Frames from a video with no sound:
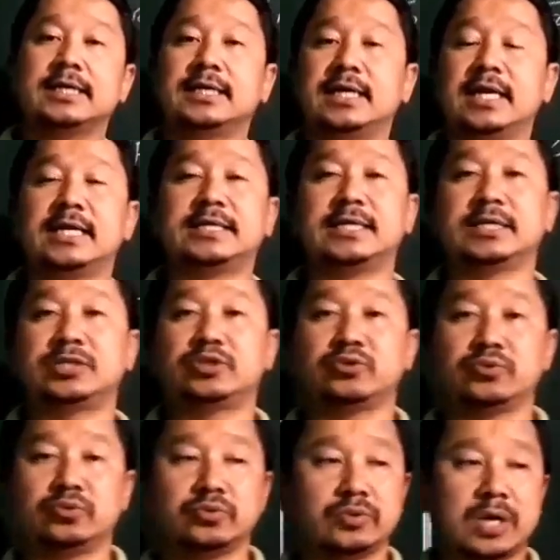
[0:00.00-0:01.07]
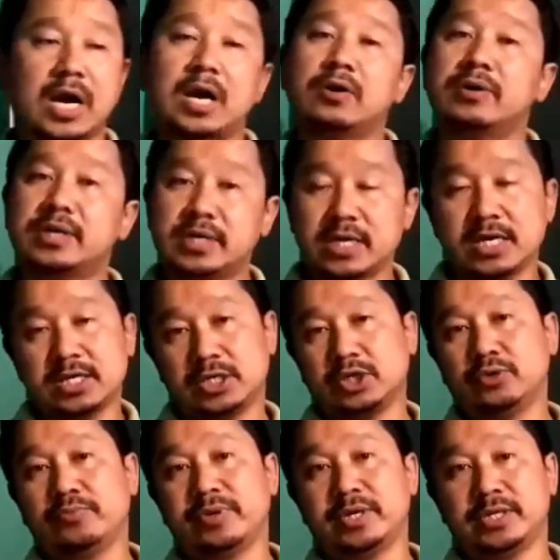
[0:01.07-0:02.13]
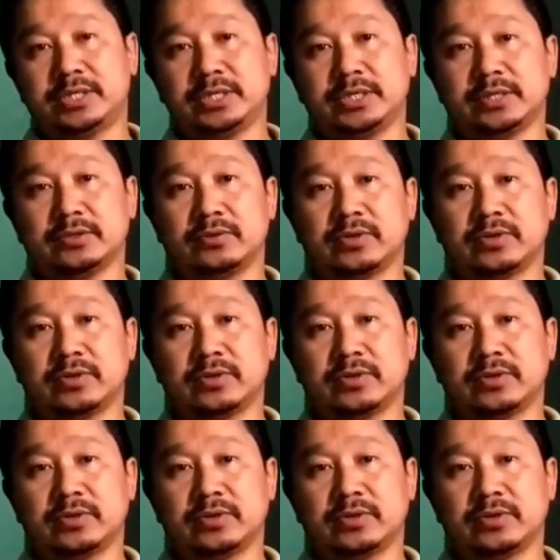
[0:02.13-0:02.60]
related to our immunity.